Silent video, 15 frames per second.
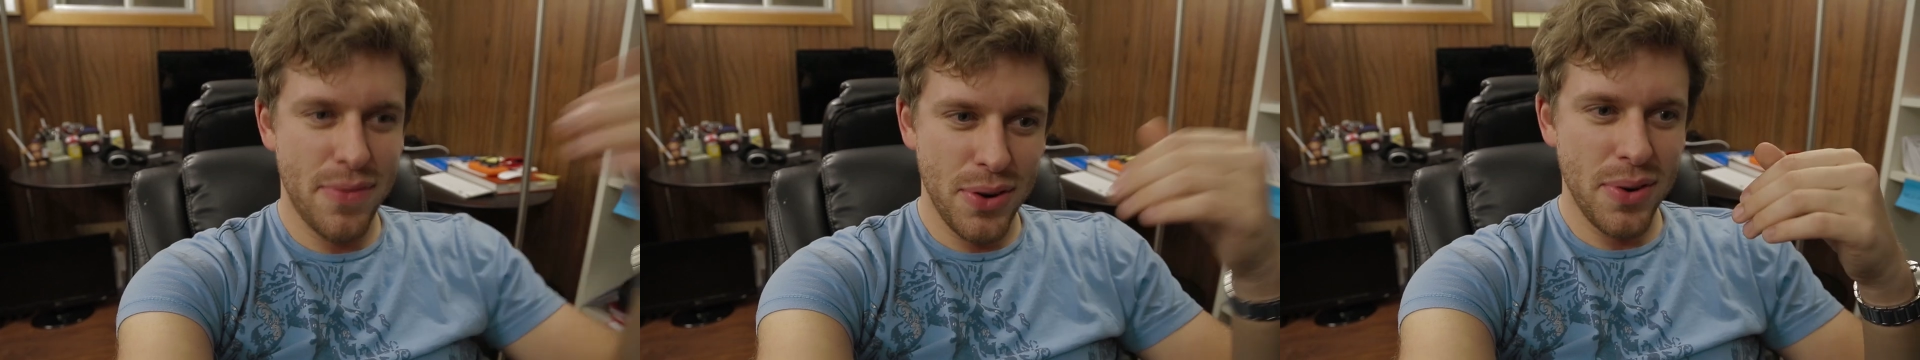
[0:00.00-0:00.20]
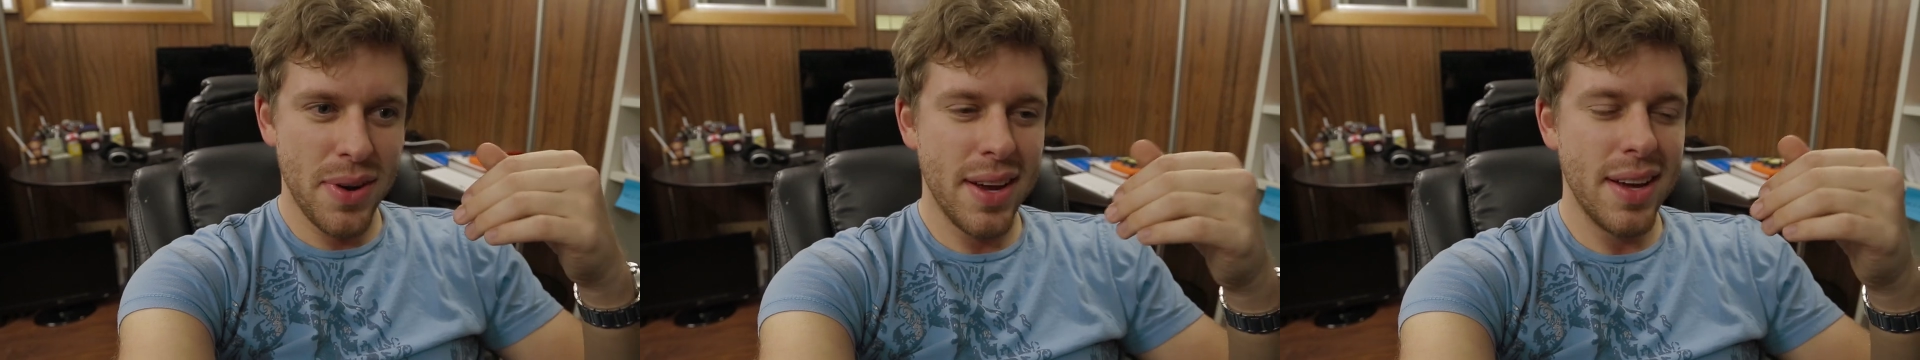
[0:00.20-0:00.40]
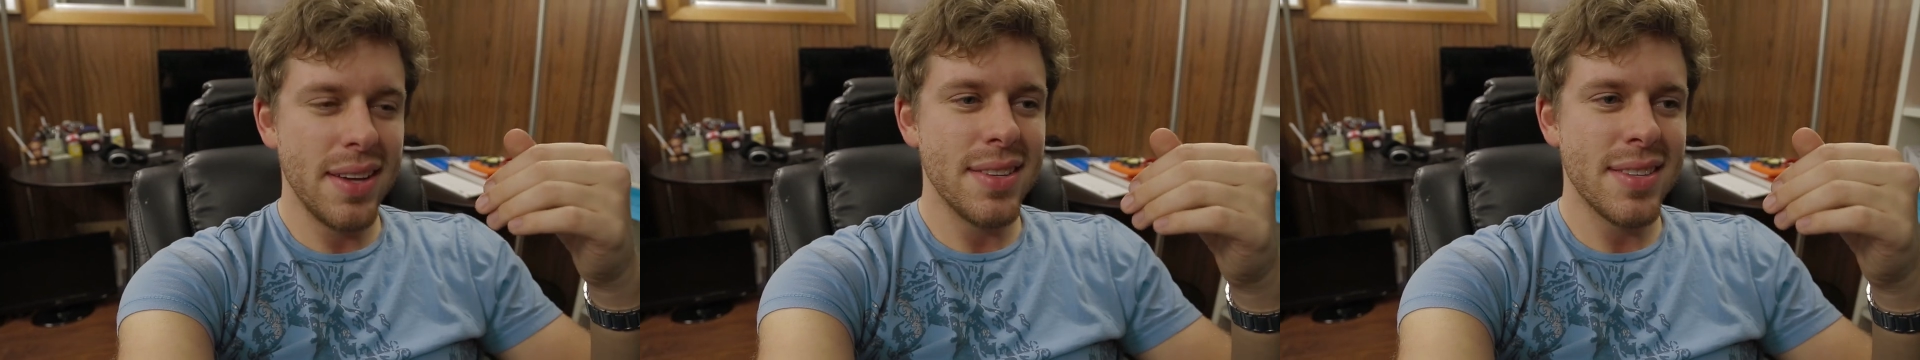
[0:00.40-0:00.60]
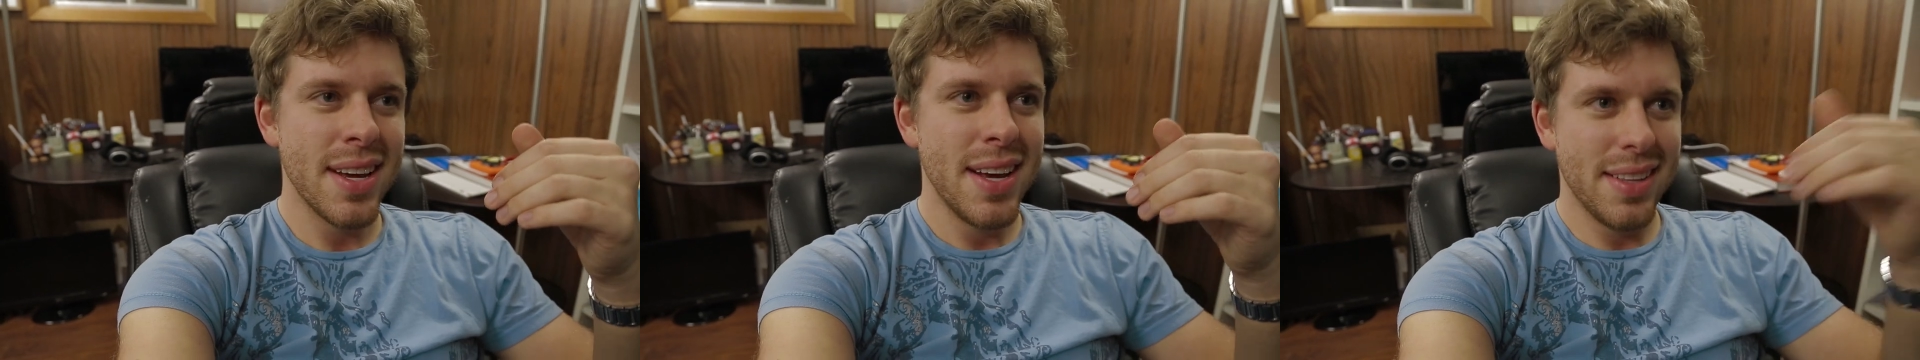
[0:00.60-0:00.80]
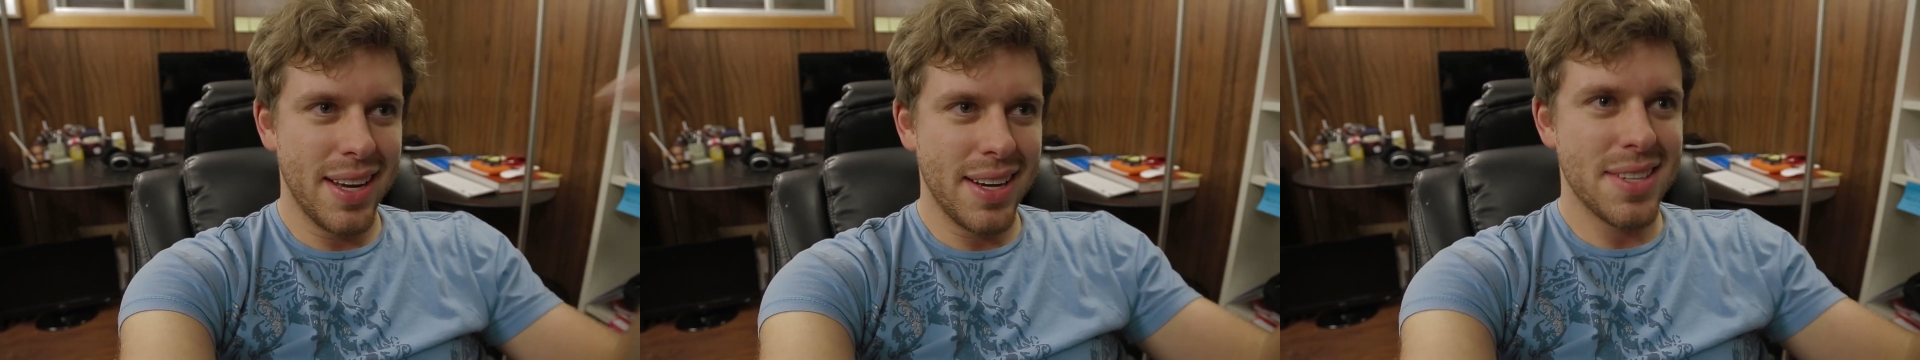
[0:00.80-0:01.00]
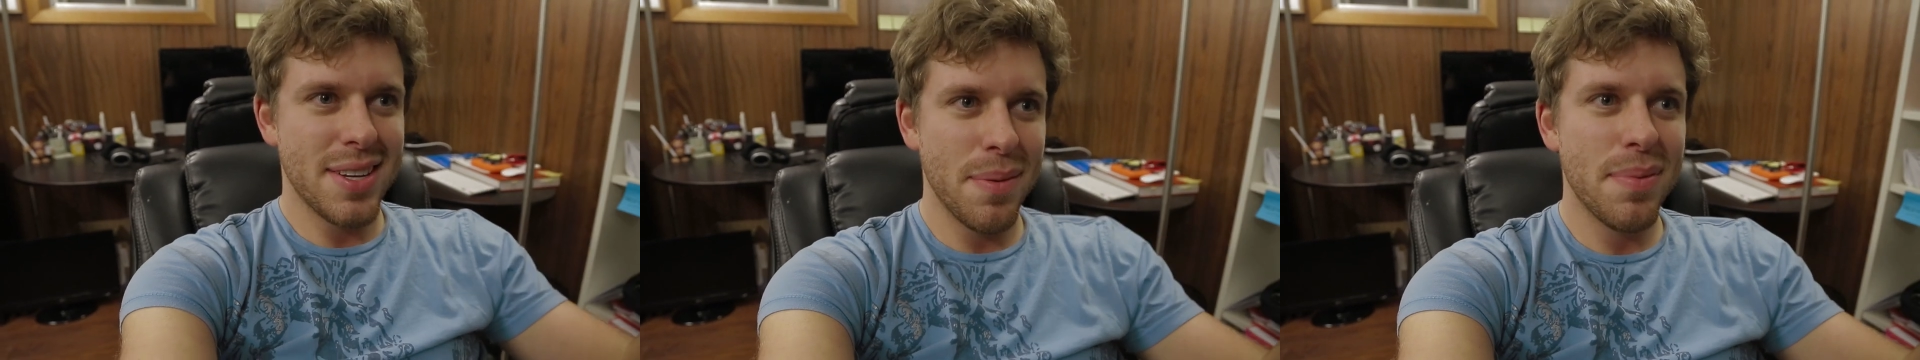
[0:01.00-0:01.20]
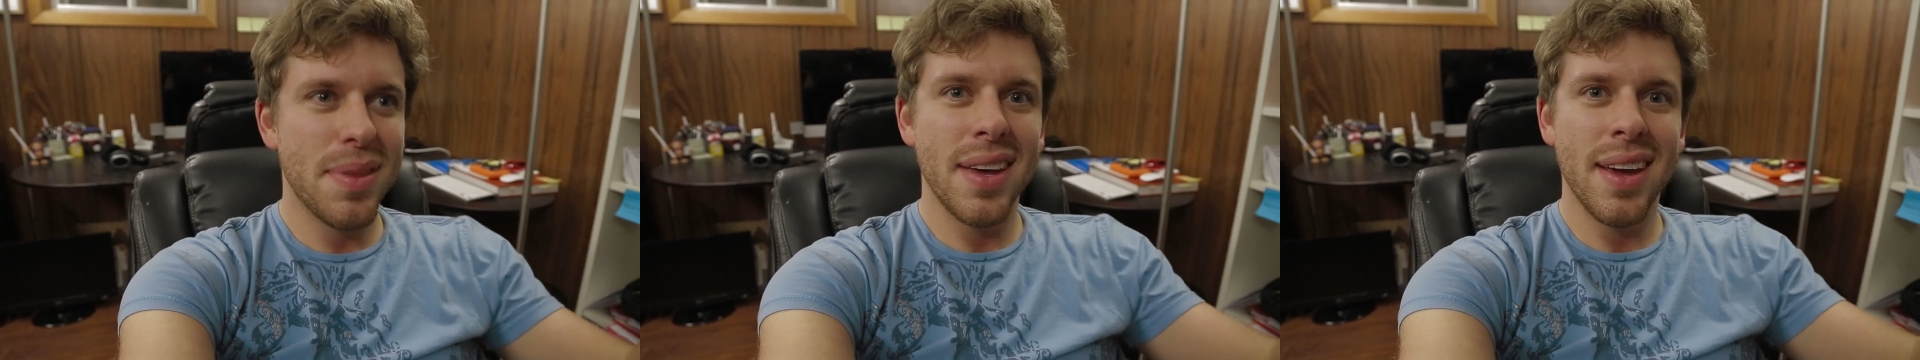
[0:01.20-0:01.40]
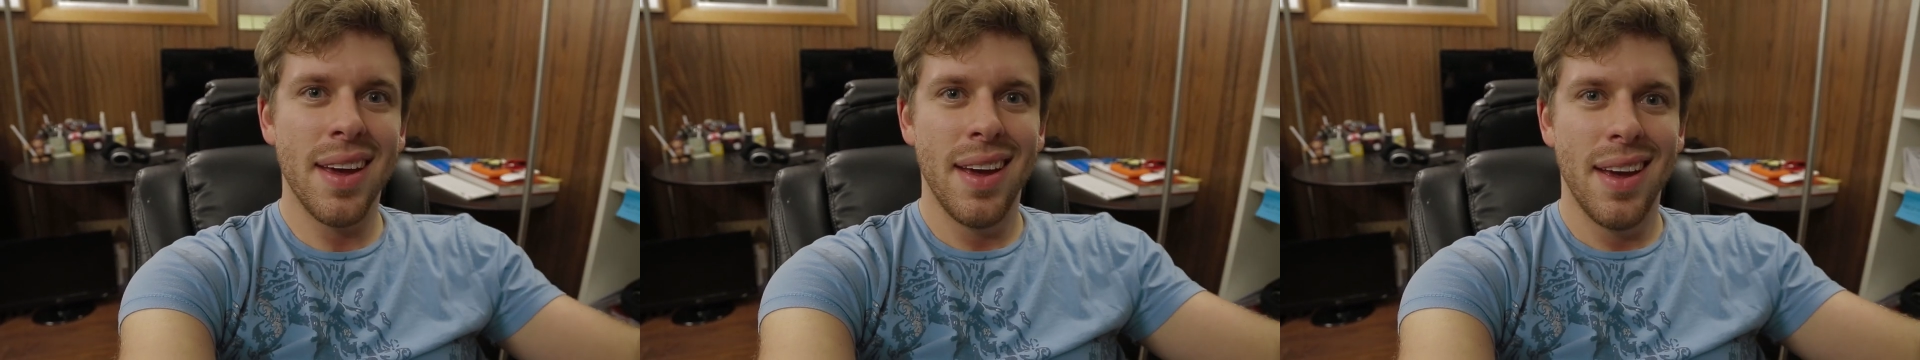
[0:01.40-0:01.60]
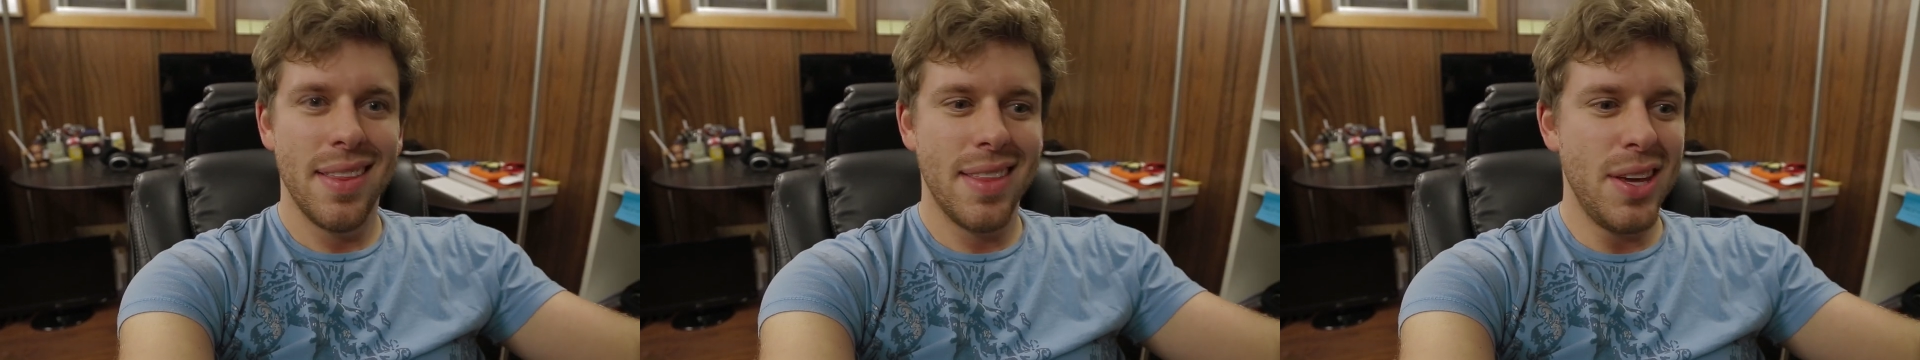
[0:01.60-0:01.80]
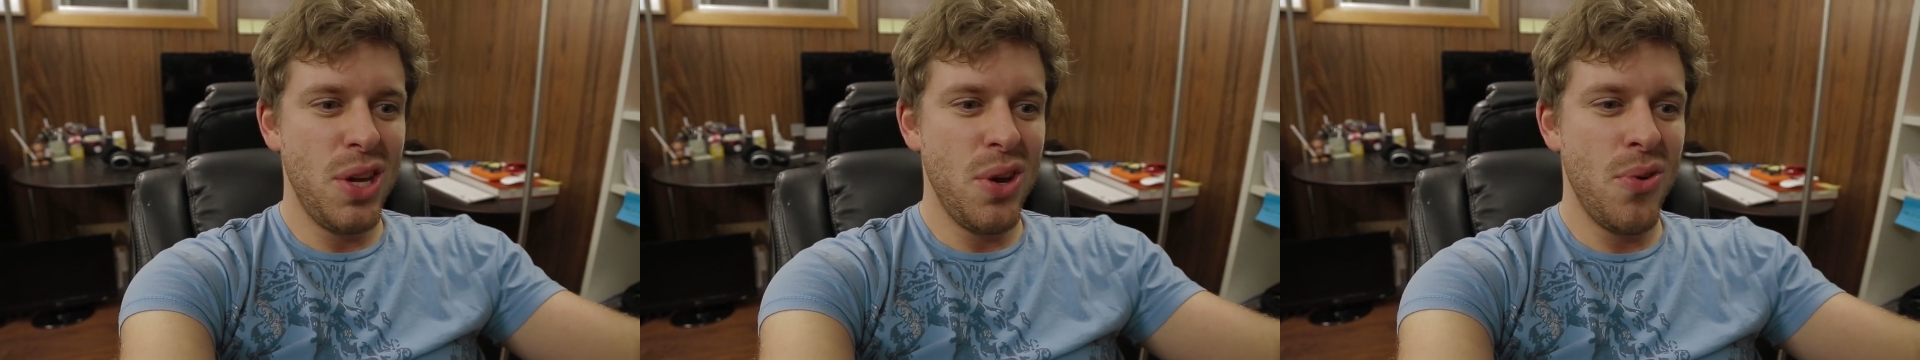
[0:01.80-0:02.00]
food is, like something
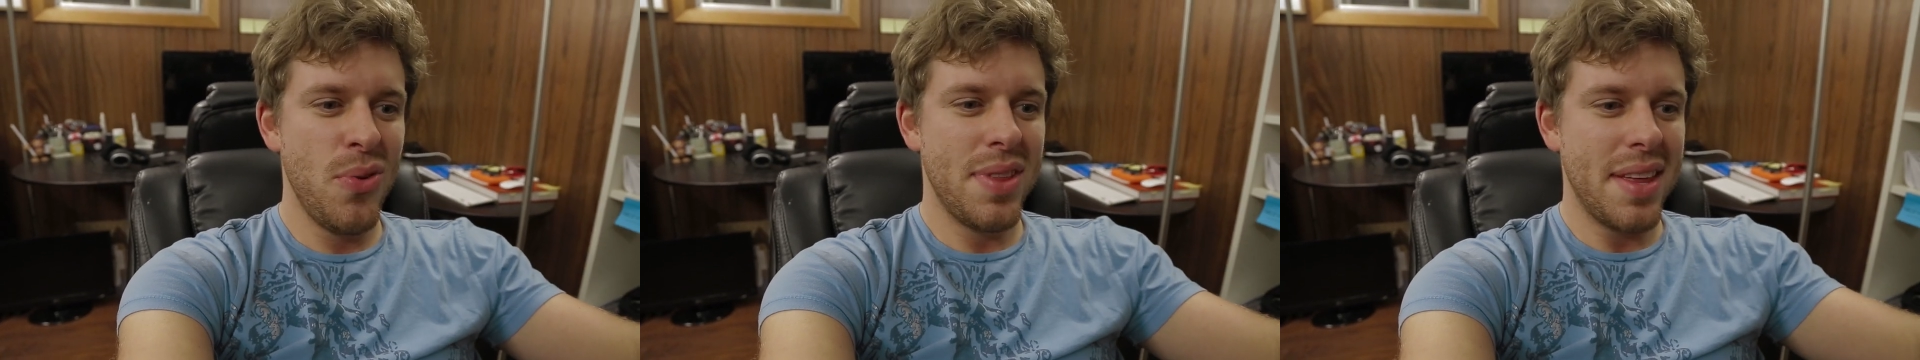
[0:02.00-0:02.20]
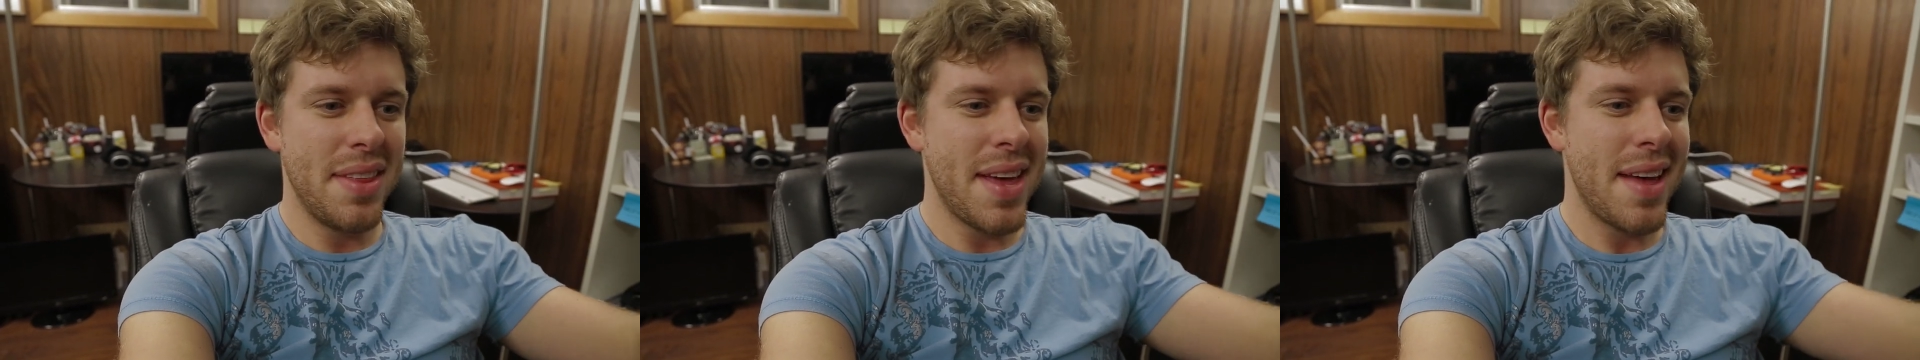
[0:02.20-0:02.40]
that you that,